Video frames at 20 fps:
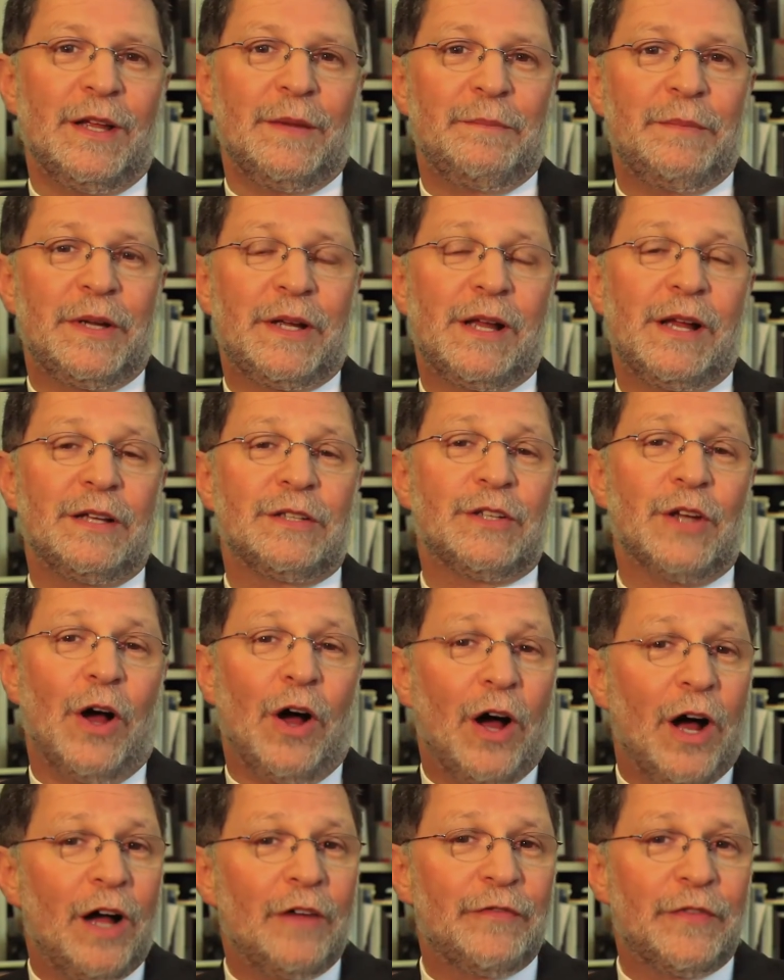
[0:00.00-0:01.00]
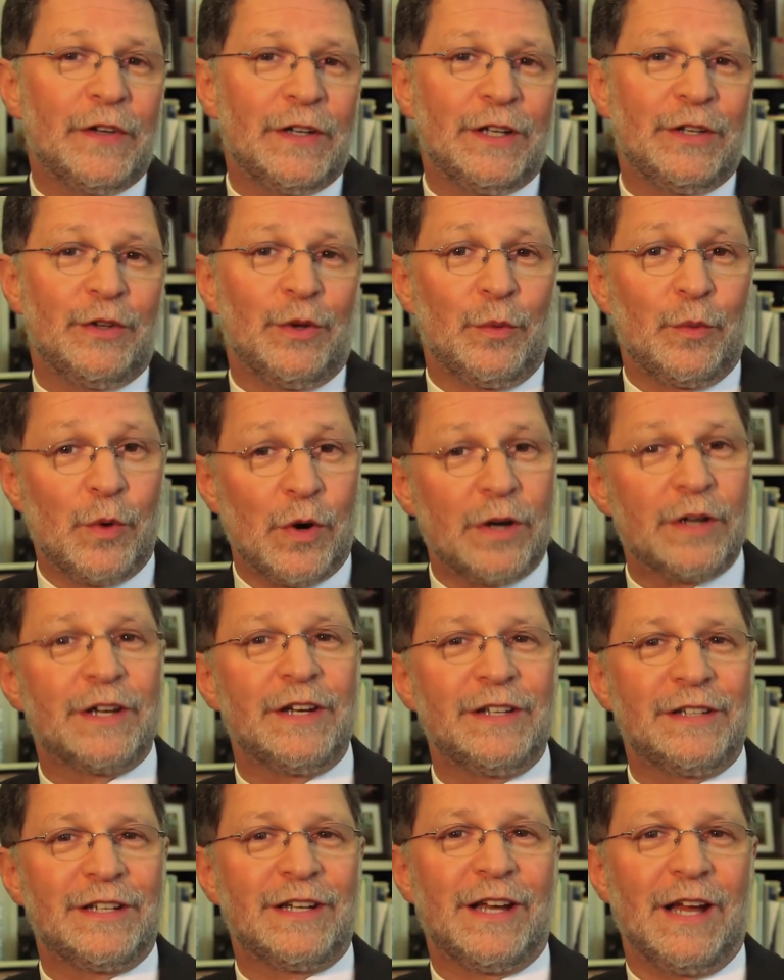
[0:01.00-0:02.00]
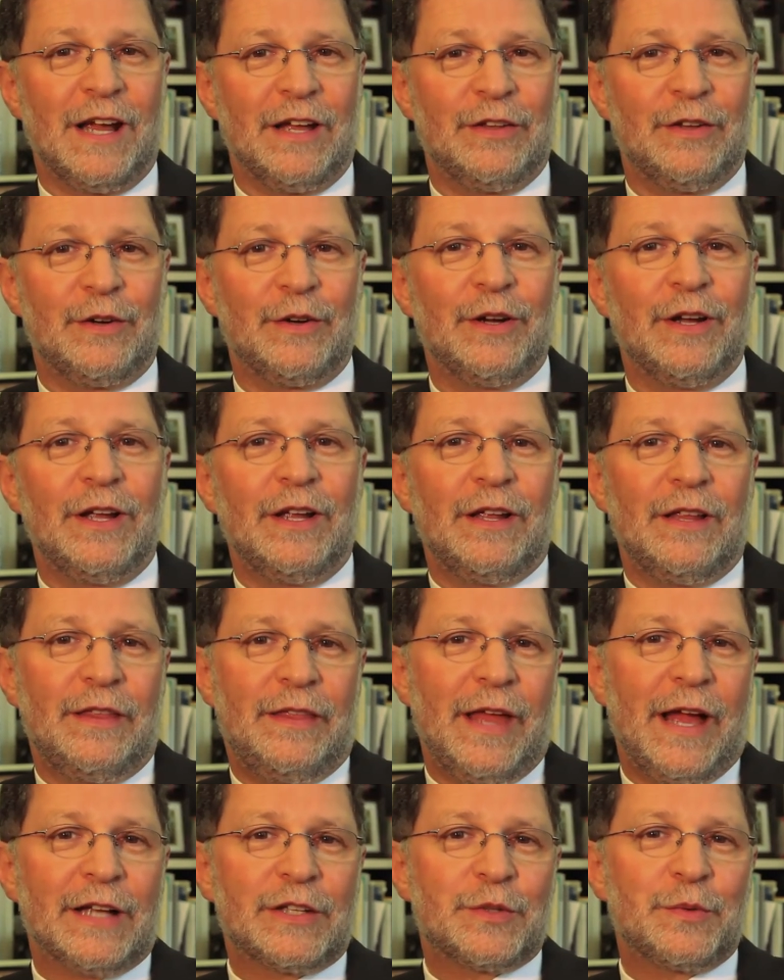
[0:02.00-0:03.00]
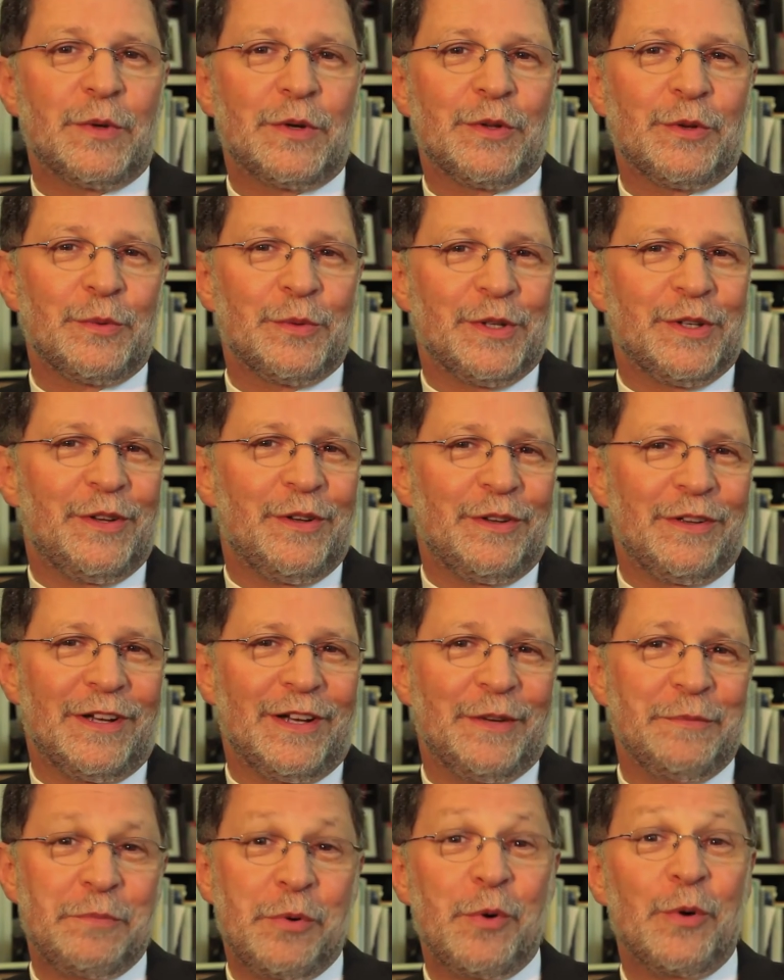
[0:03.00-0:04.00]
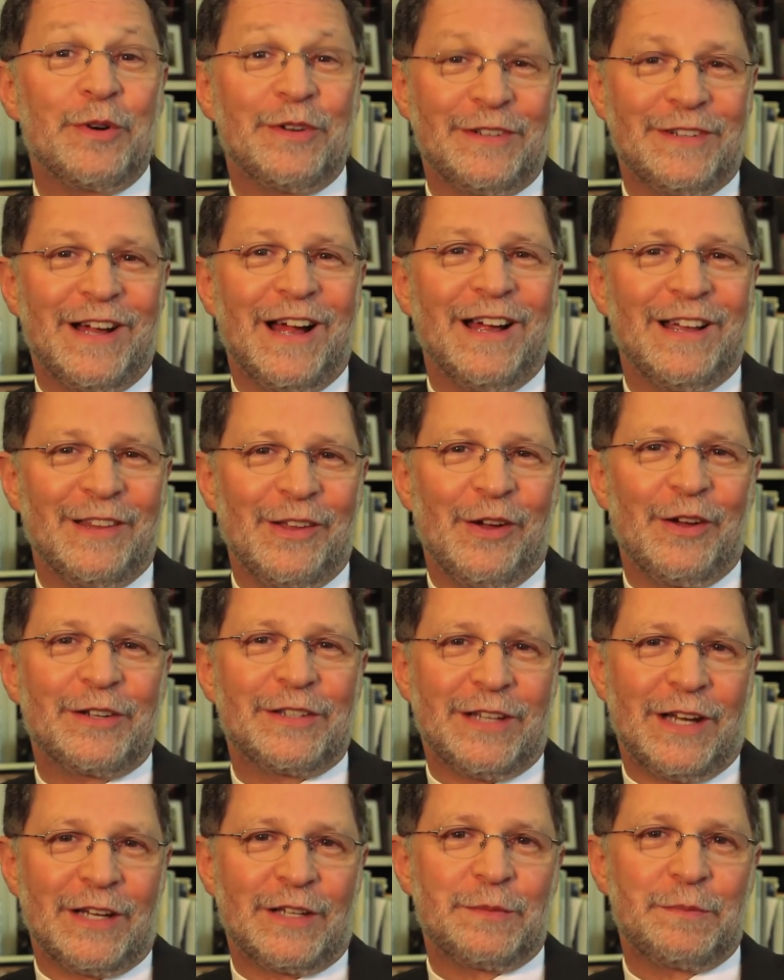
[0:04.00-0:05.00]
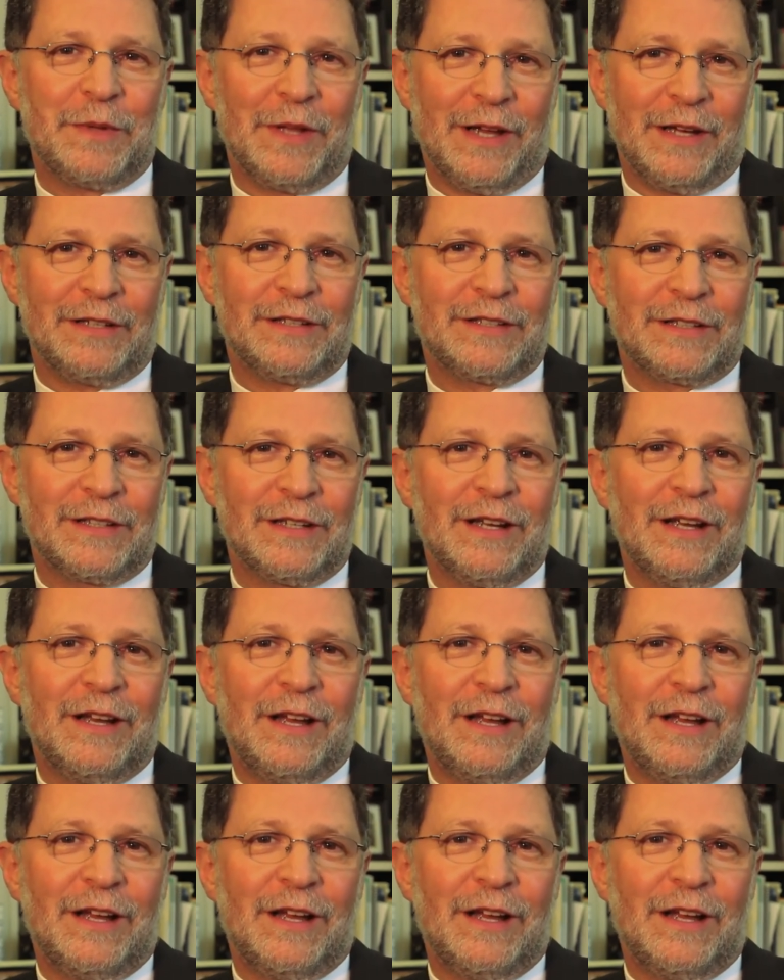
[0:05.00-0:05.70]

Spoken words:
Because often in the working together, that's where the real important dialogue takes place.